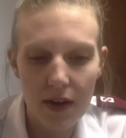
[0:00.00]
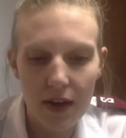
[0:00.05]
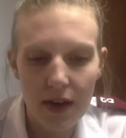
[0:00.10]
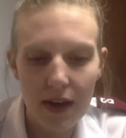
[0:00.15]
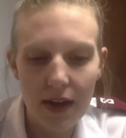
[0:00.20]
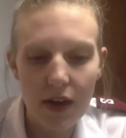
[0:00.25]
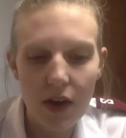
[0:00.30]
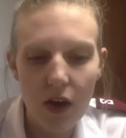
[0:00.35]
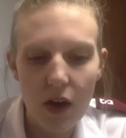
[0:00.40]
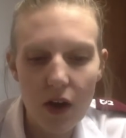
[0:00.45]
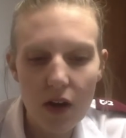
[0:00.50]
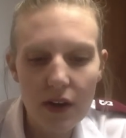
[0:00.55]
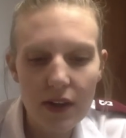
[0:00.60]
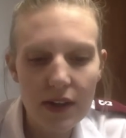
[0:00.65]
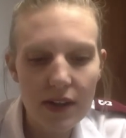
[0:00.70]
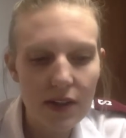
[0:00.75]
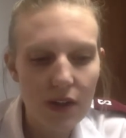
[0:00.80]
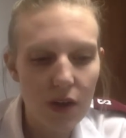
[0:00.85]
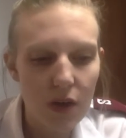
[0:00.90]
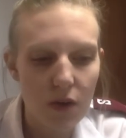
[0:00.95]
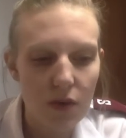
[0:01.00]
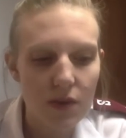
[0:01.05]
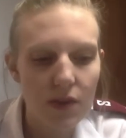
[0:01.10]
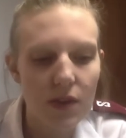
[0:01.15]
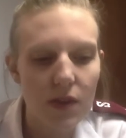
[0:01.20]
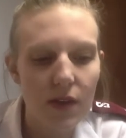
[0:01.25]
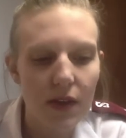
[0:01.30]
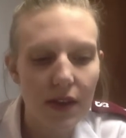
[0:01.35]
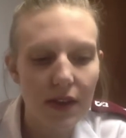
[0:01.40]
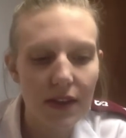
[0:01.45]
and all his hosts
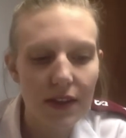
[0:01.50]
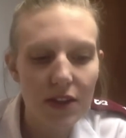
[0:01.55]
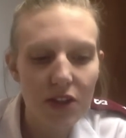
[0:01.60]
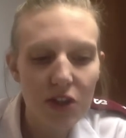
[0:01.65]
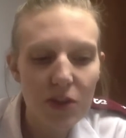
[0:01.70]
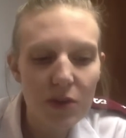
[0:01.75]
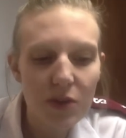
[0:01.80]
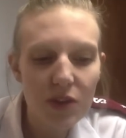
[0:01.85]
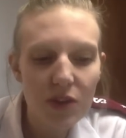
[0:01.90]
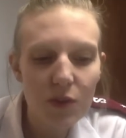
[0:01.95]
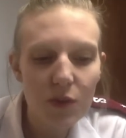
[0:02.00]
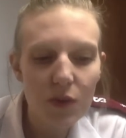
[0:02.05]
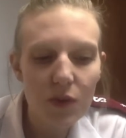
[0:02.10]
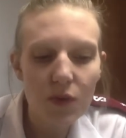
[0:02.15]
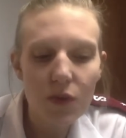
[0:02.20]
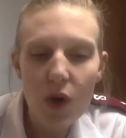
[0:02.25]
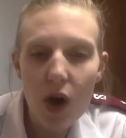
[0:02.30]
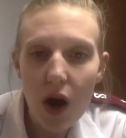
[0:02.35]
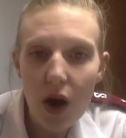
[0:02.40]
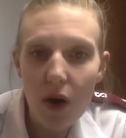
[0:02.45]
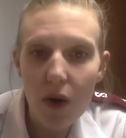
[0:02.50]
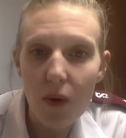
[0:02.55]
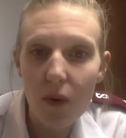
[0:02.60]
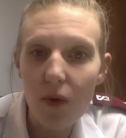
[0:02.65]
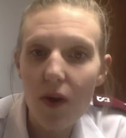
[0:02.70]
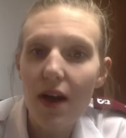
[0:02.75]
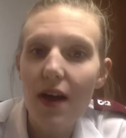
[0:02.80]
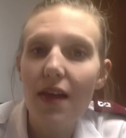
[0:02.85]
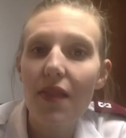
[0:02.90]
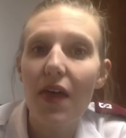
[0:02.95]
so that the Egyptians will
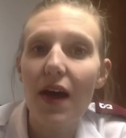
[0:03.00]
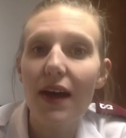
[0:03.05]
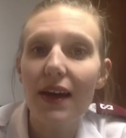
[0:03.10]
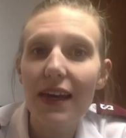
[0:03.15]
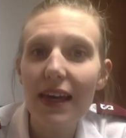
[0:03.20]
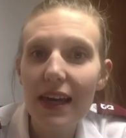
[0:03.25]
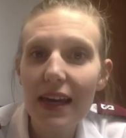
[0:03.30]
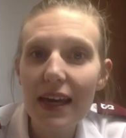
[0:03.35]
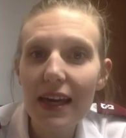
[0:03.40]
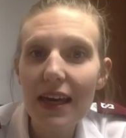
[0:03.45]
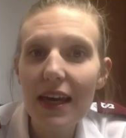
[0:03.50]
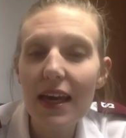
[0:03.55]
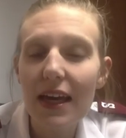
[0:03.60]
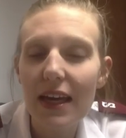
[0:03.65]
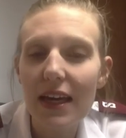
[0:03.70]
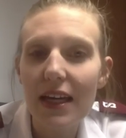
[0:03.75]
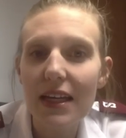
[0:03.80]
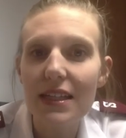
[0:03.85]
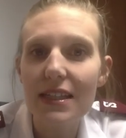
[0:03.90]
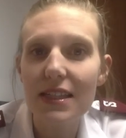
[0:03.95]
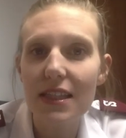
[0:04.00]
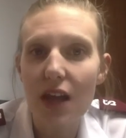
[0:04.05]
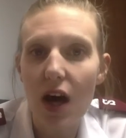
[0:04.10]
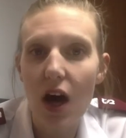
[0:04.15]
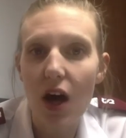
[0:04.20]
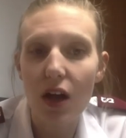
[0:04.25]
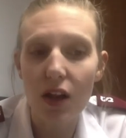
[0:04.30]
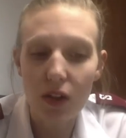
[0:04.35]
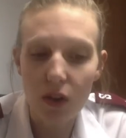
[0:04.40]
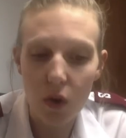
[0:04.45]
know that he is
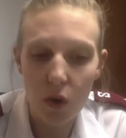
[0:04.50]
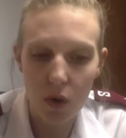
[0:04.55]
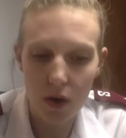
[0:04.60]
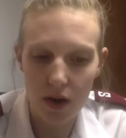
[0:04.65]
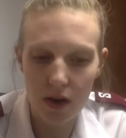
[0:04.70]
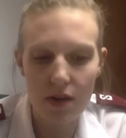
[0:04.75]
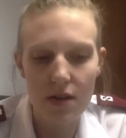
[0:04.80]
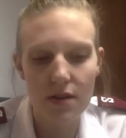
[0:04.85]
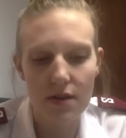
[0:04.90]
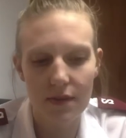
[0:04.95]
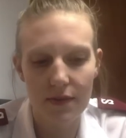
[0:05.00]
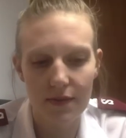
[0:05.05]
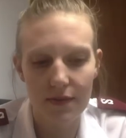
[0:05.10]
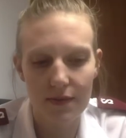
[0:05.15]
the Lord.